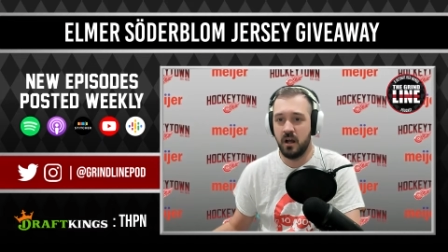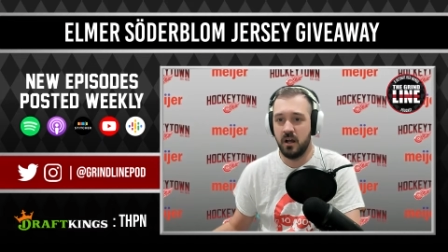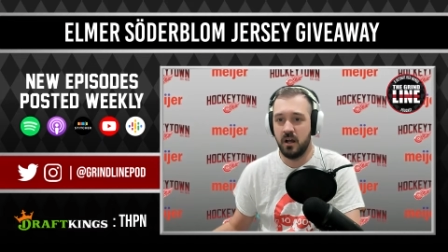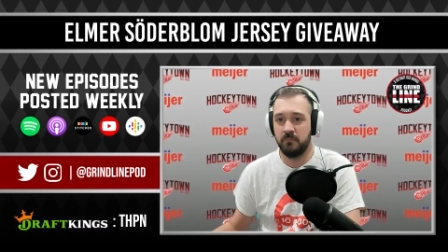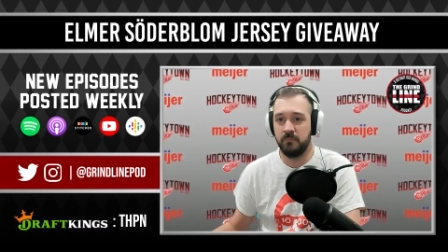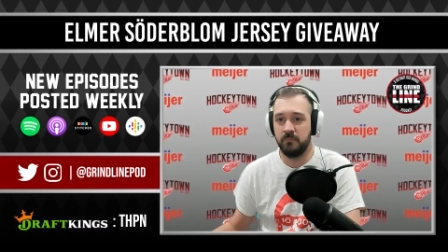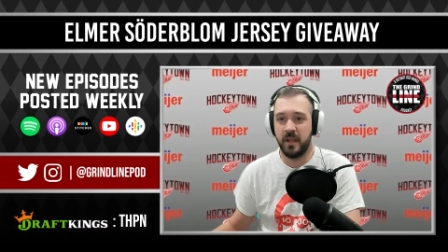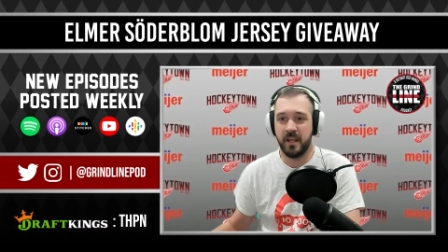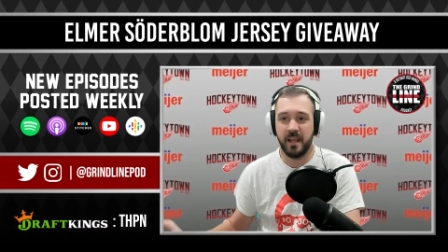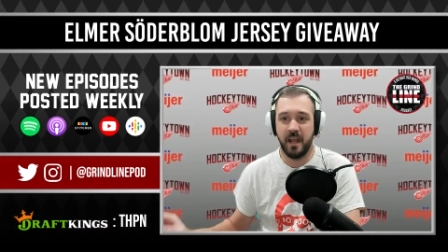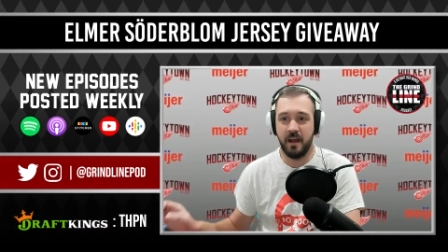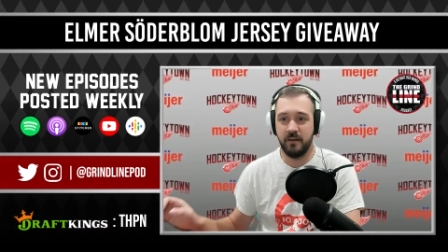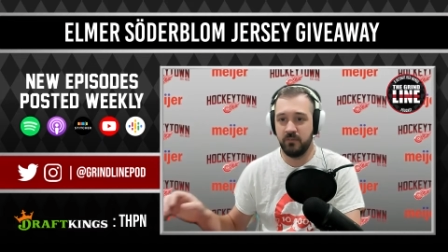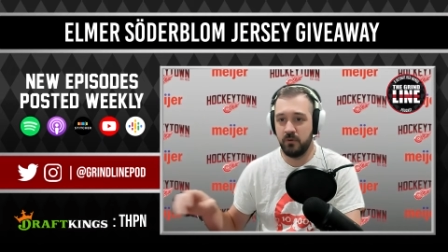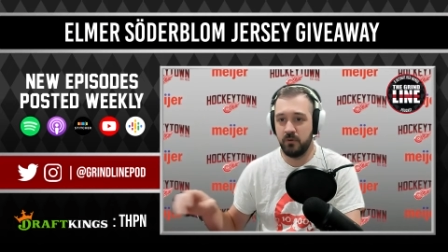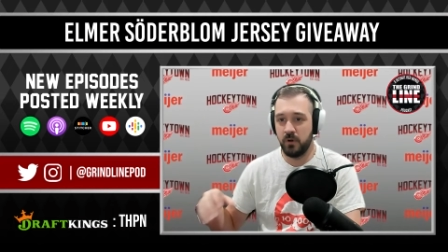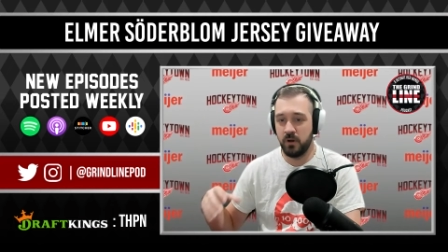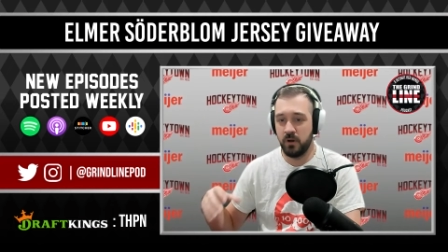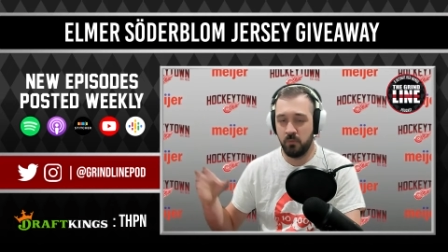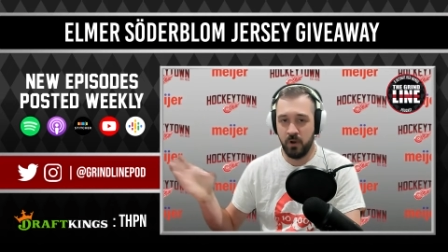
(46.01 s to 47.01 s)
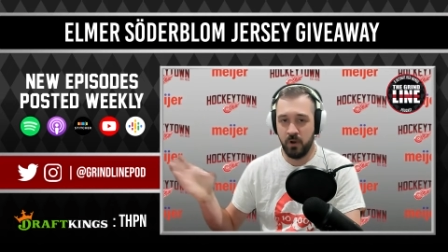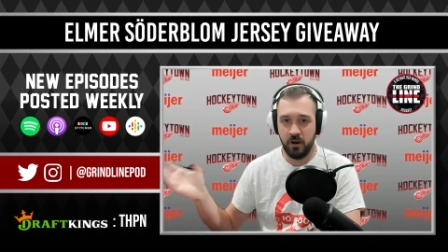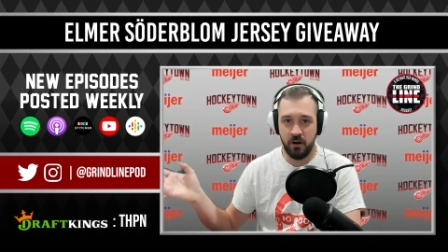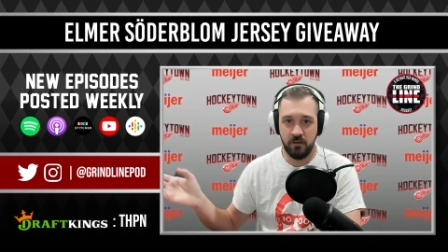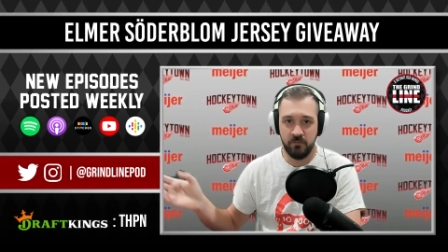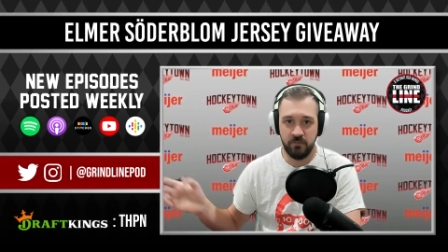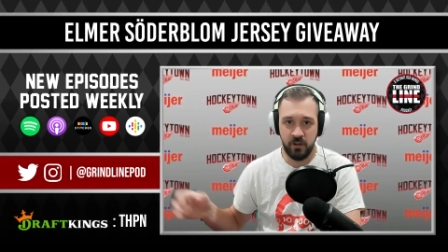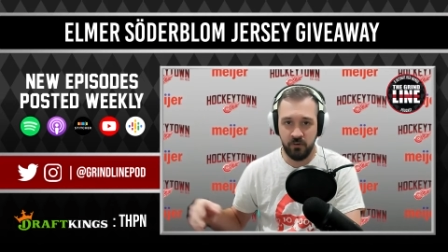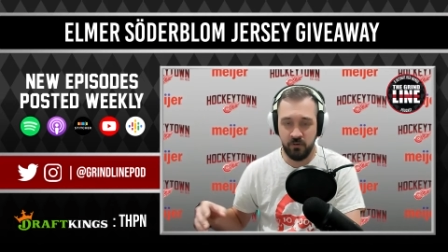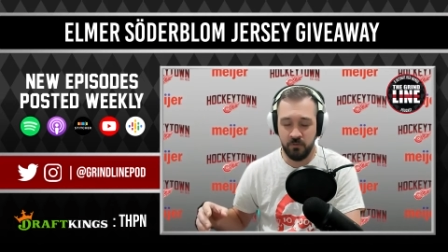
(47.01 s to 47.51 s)
make everyone aware
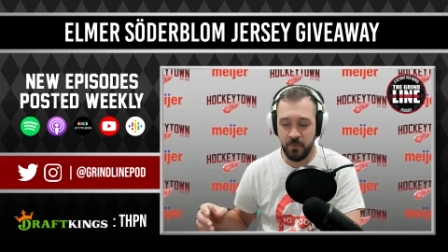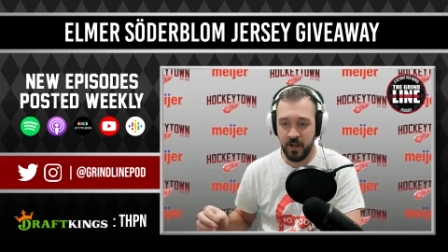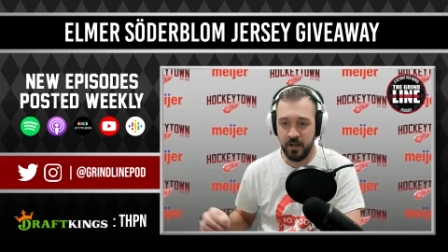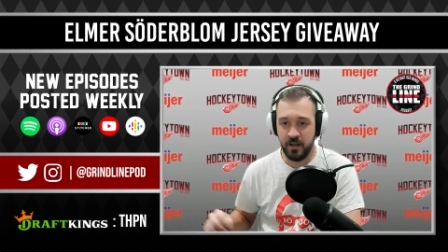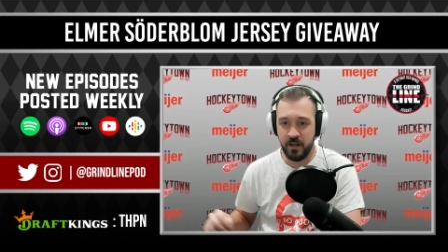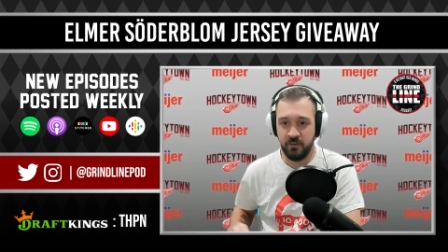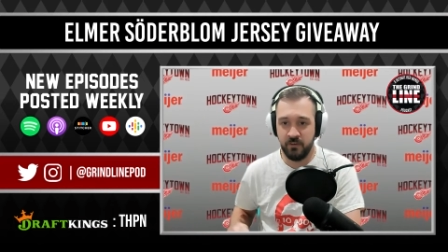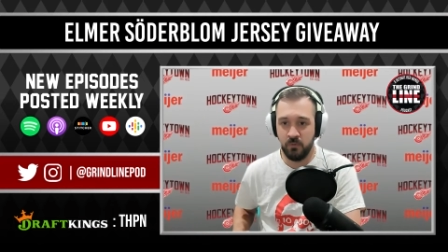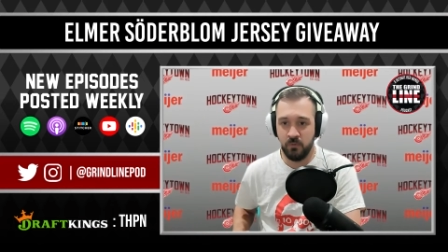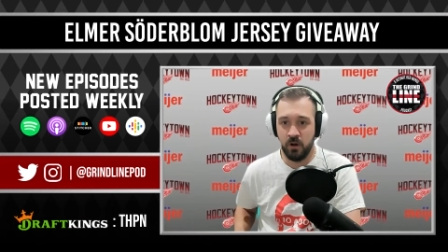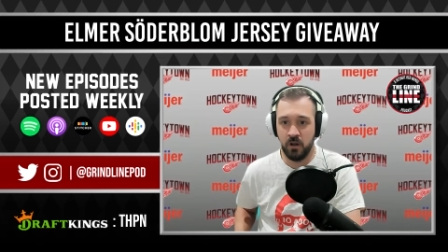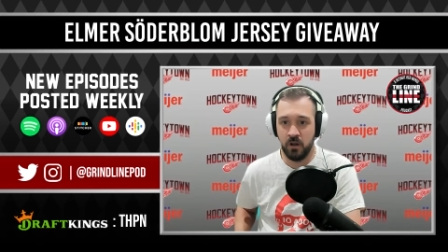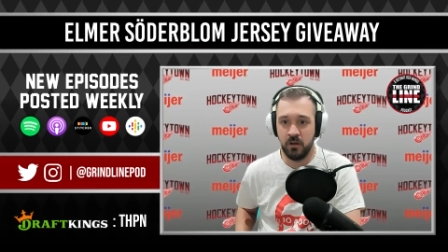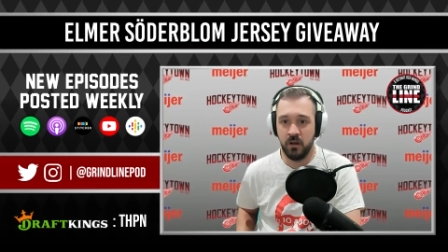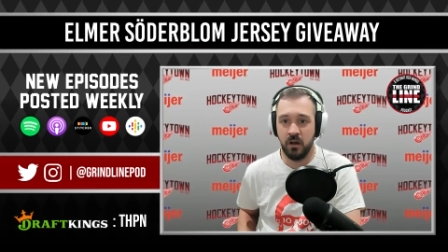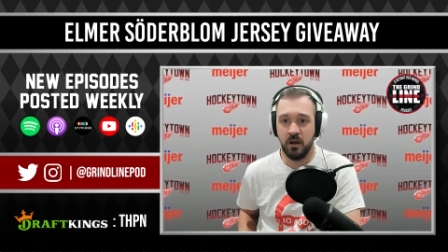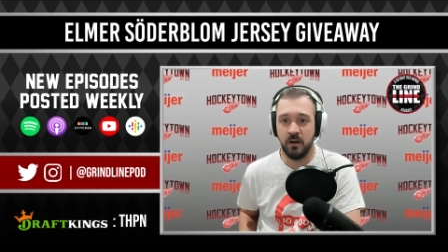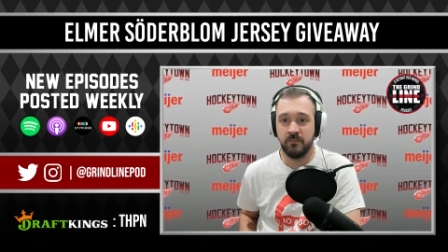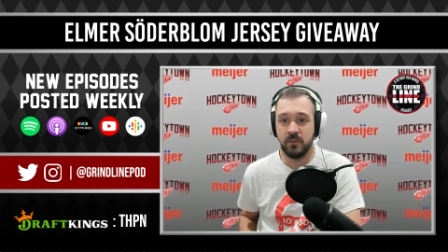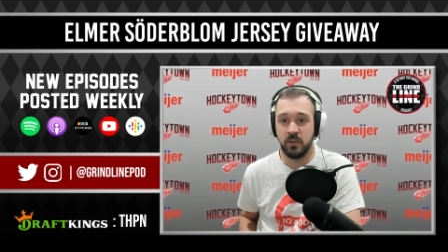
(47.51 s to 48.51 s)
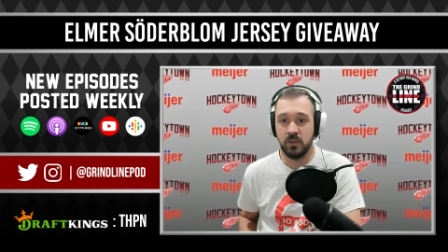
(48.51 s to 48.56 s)
of and remind everyone of.